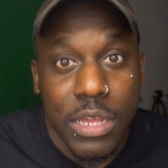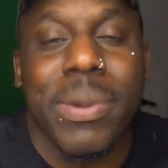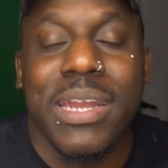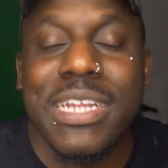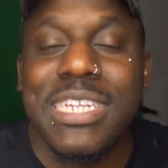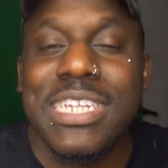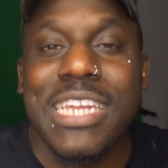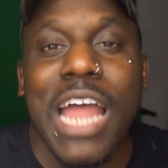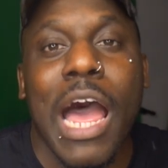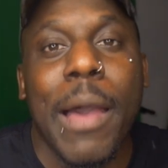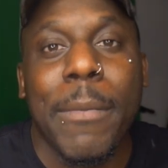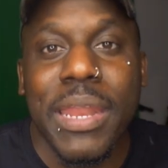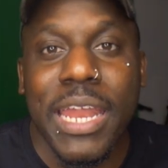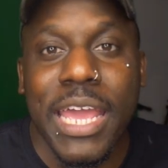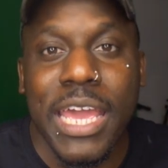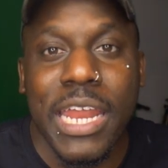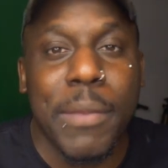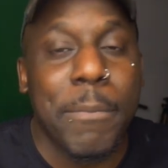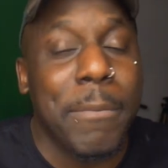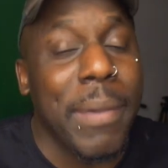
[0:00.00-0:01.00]
but is
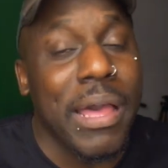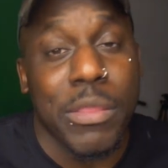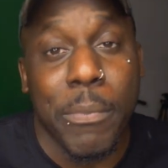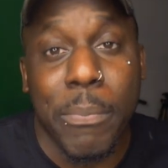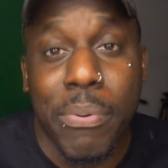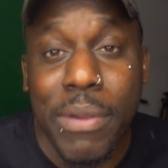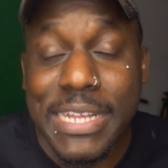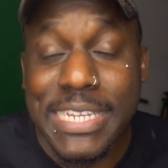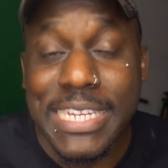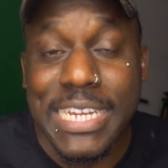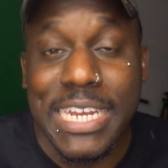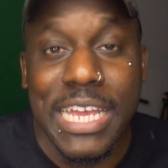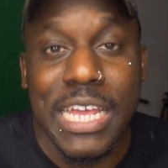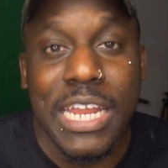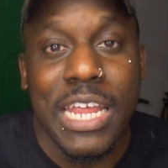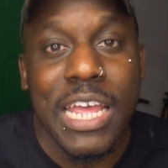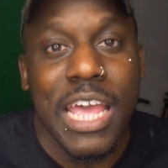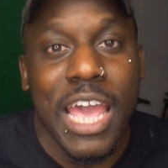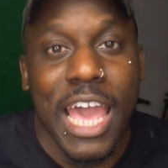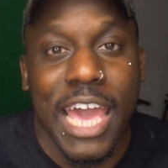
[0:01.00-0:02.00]
nominated by the president